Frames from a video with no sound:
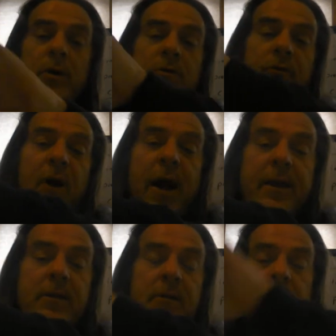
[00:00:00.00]

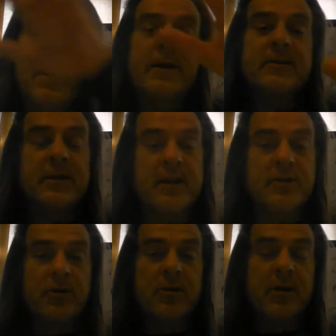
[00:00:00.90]
final minus
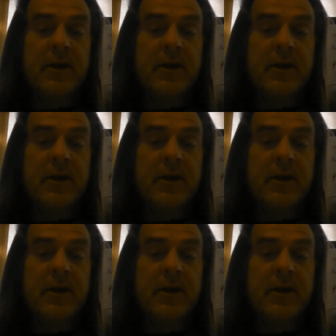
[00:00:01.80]
initial,